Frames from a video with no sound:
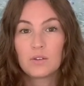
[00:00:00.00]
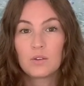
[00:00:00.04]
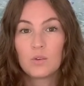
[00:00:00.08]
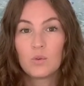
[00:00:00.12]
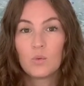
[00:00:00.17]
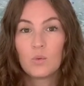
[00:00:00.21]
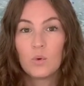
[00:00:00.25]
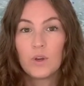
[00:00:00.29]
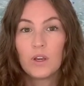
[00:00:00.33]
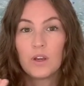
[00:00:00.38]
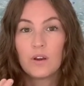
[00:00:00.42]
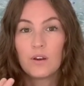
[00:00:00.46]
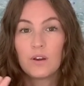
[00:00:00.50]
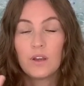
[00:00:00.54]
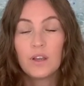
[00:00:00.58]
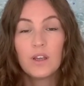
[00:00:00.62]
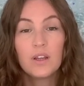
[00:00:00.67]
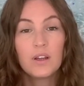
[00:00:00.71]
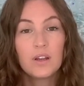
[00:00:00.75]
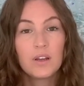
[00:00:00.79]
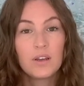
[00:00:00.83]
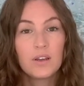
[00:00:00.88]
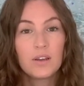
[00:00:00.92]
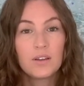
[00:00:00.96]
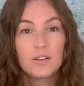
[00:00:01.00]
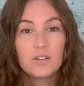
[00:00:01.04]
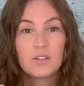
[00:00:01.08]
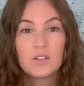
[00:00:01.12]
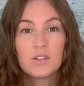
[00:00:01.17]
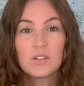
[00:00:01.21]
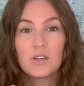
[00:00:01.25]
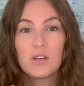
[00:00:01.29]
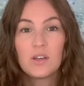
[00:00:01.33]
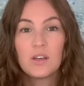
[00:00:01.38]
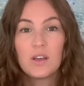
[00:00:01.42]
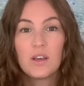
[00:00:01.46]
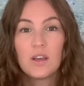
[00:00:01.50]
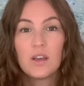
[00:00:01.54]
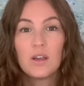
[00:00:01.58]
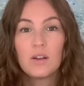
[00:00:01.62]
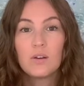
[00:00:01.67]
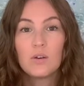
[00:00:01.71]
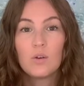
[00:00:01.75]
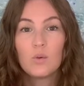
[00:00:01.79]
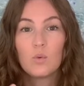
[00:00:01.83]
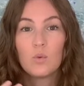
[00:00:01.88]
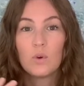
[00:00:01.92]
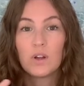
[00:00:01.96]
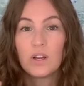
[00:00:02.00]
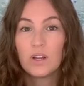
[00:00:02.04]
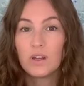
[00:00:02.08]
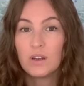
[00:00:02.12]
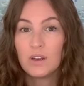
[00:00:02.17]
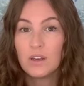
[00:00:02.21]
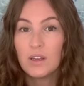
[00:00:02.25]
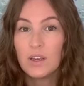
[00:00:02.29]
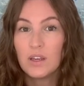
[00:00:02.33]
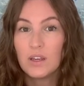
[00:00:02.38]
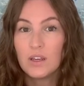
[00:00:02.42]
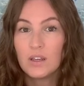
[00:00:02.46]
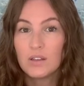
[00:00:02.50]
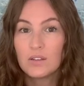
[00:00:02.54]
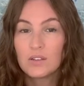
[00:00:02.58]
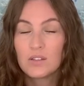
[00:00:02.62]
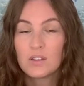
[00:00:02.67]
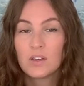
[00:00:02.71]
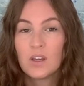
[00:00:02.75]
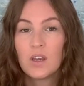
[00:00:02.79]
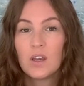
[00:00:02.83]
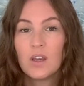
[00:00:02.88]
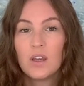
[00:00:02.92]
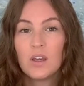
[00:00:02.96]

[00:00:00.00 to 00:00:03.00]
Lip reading: where it is and what it needs,